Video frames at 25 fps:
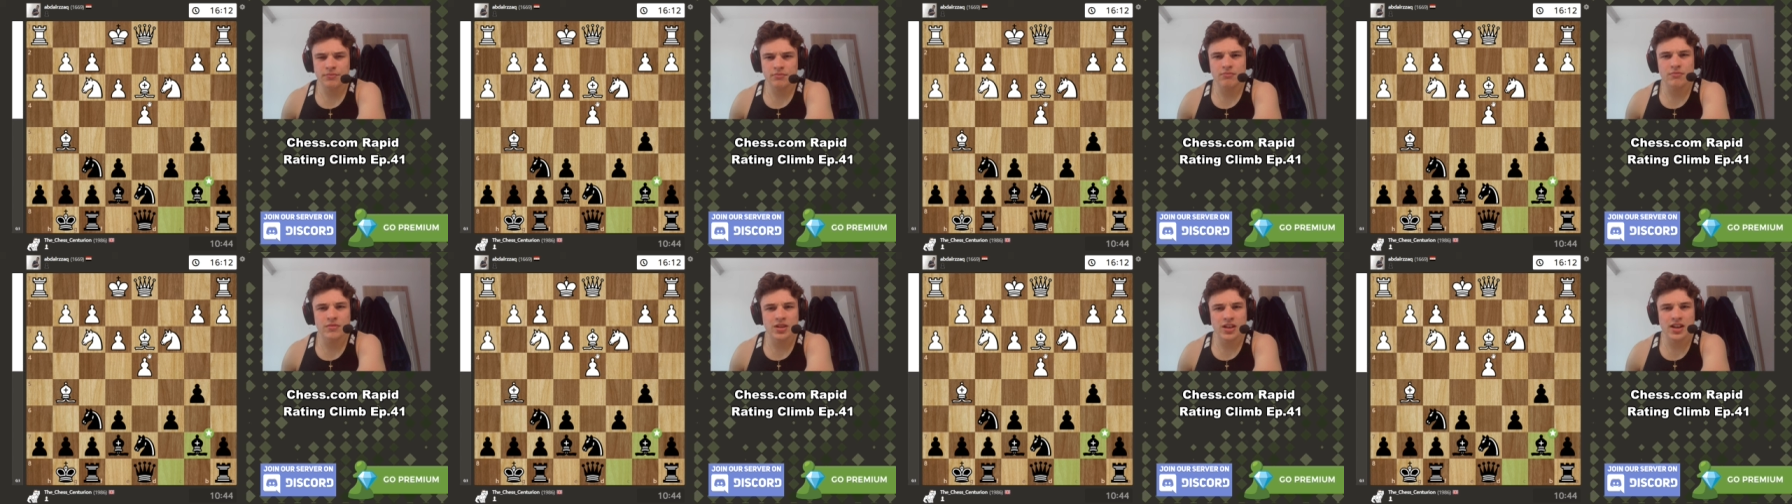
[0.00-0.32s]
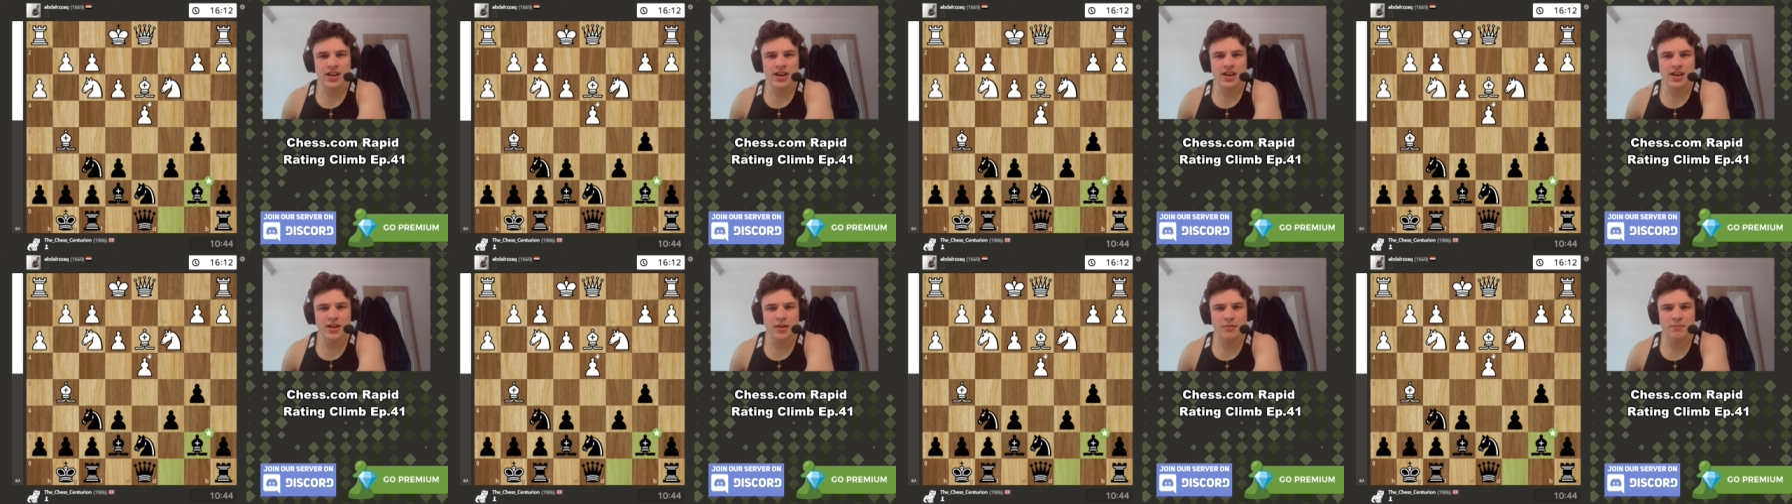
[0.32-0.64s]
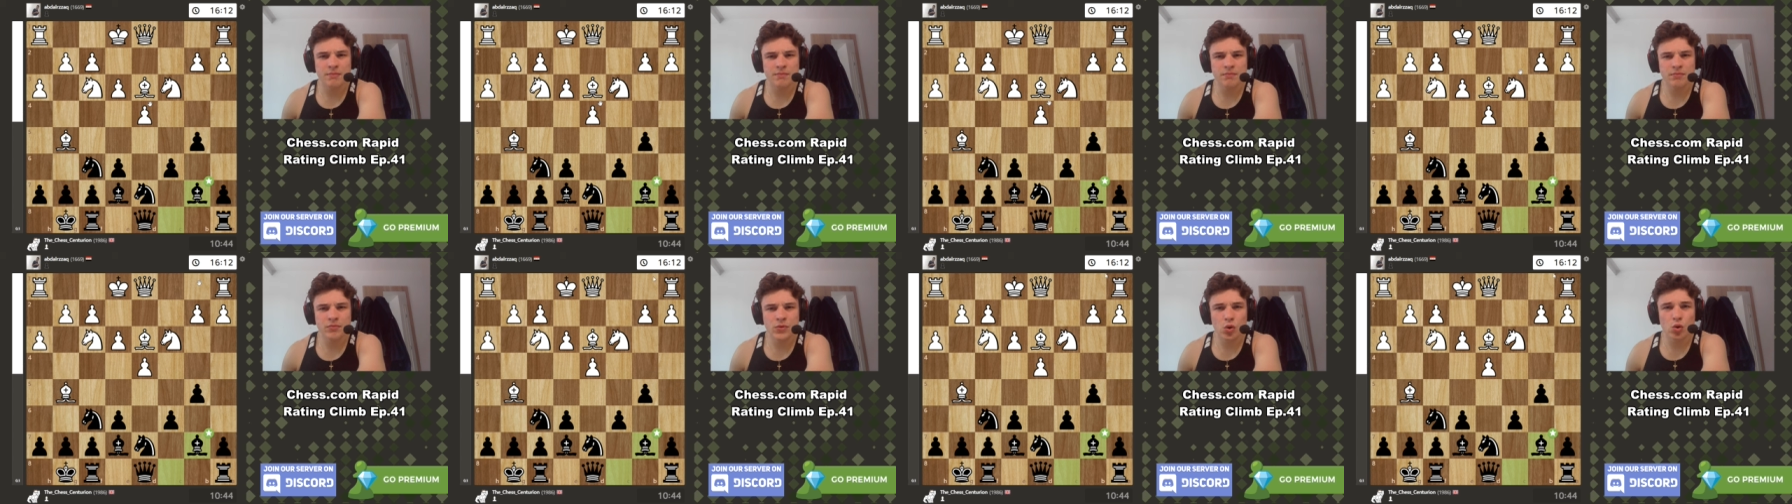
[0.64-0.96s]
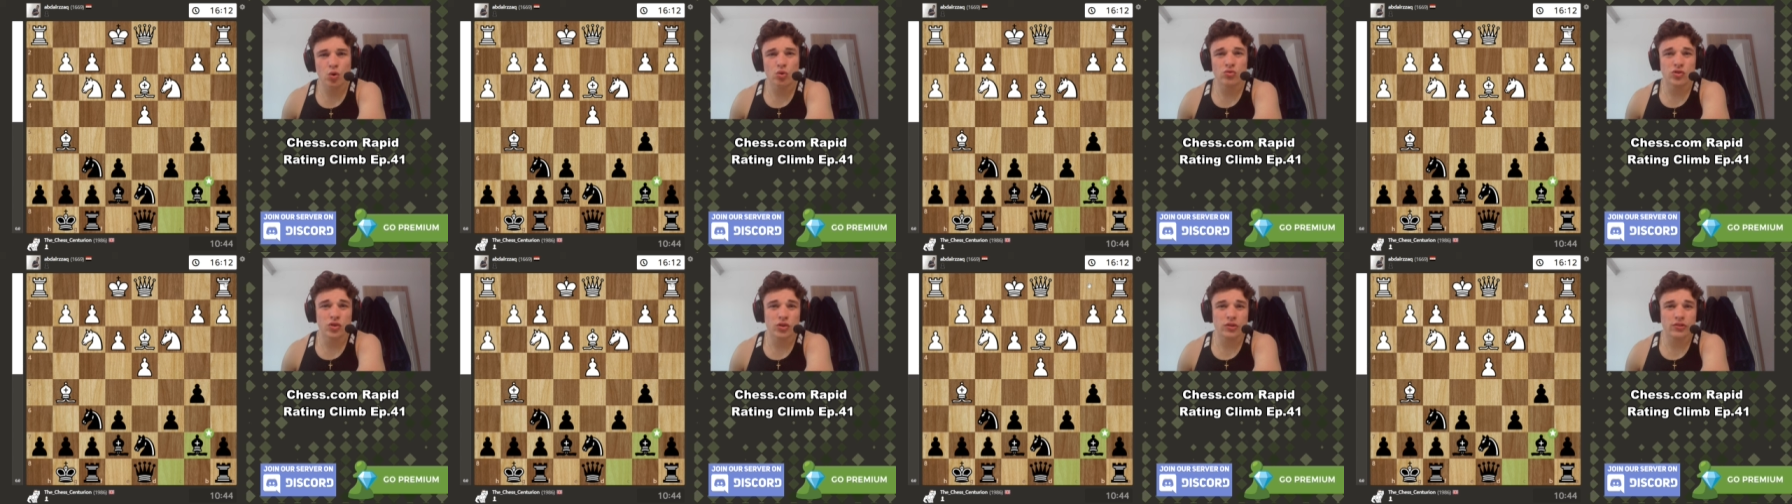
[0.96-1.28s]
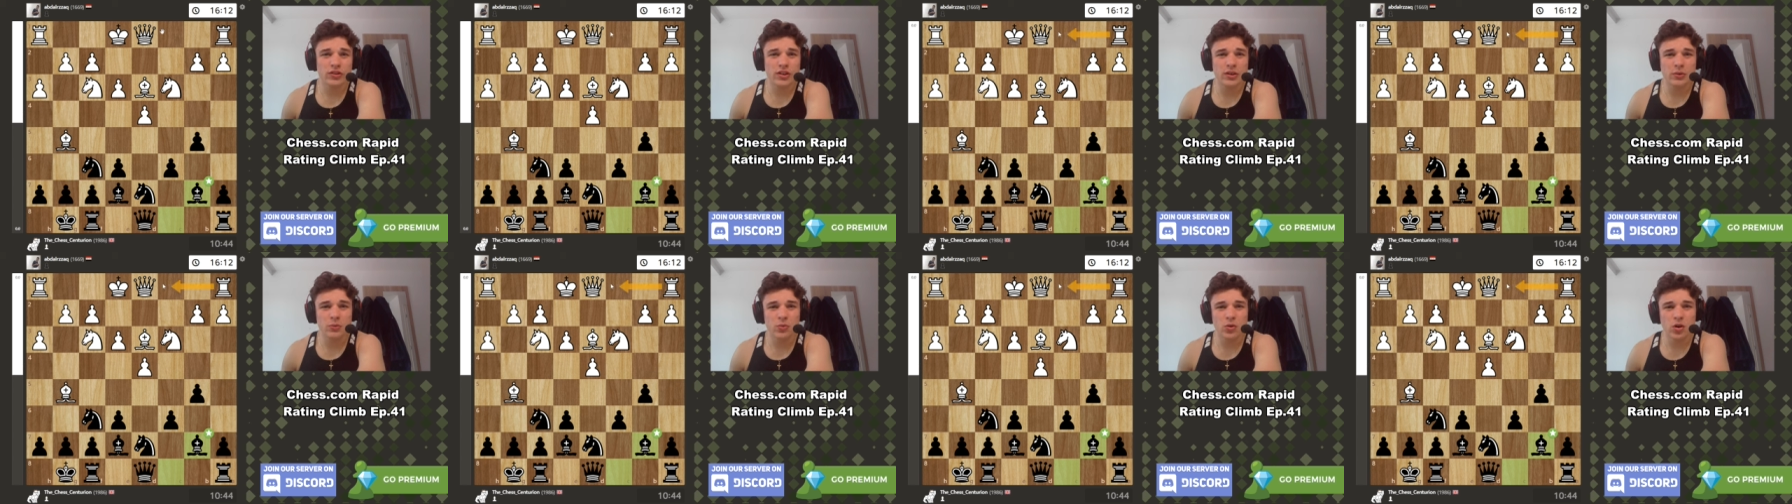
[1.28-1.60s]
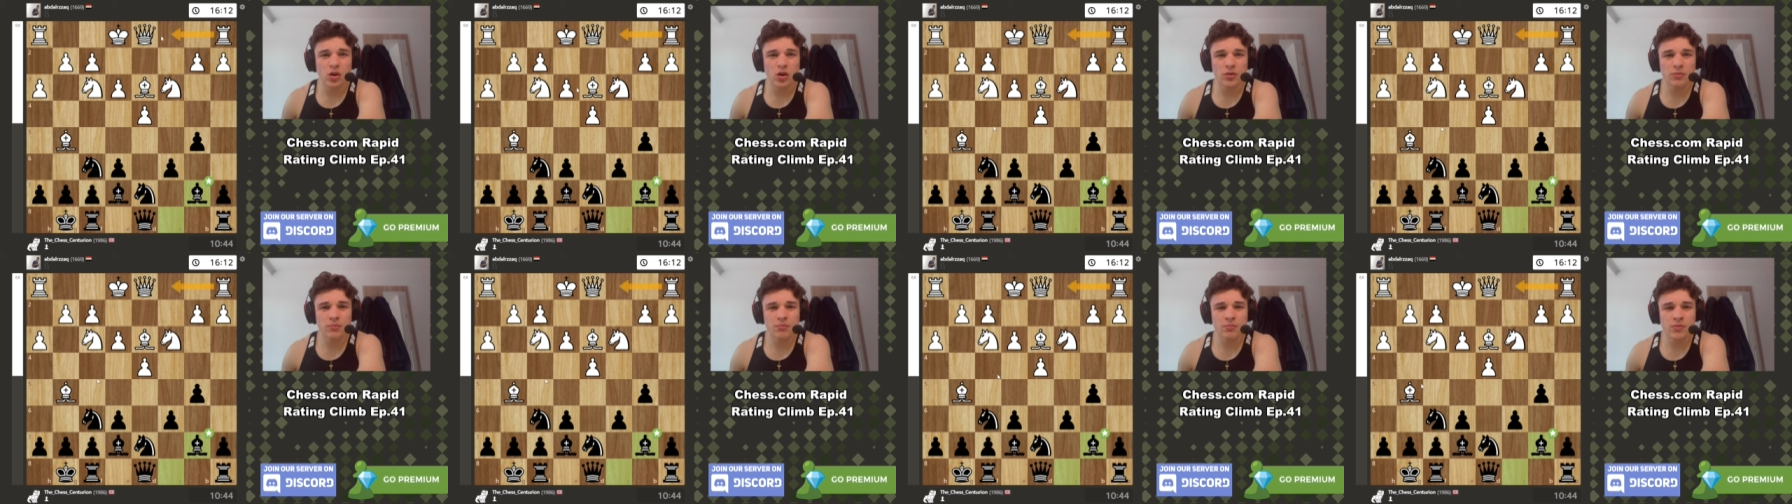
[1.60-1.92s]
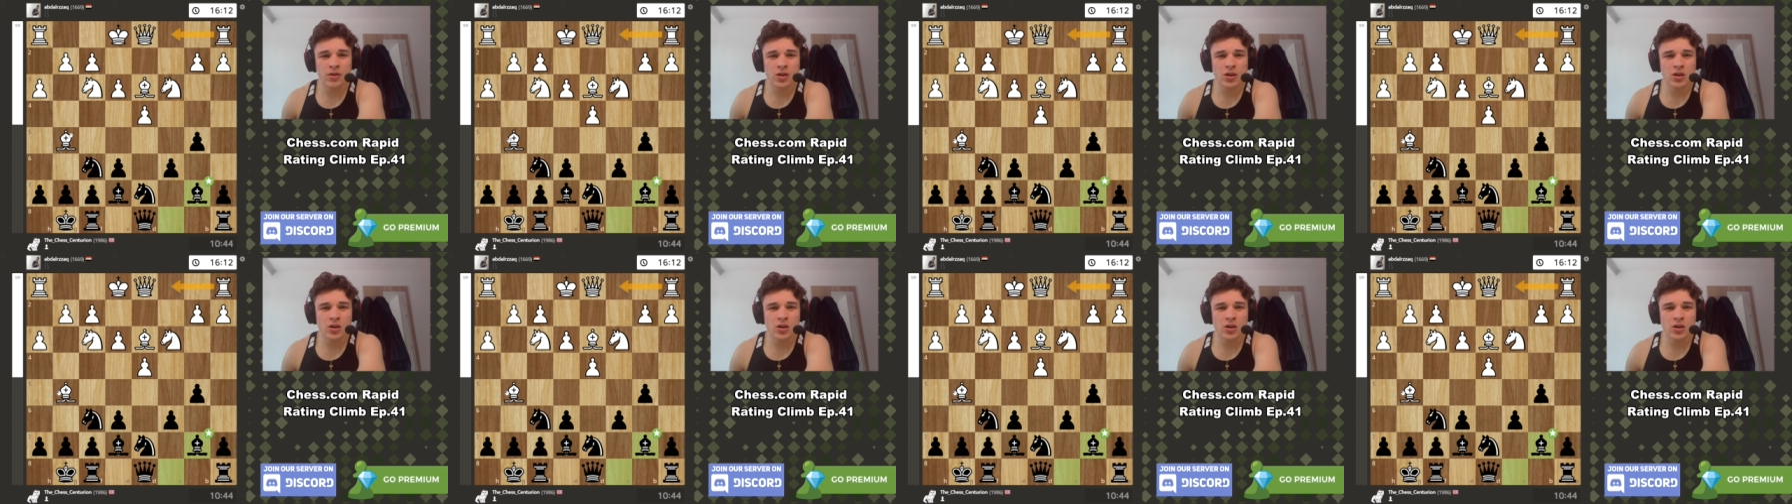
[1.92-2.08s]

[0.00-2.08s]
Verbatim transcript: Yeah. Or rook c one,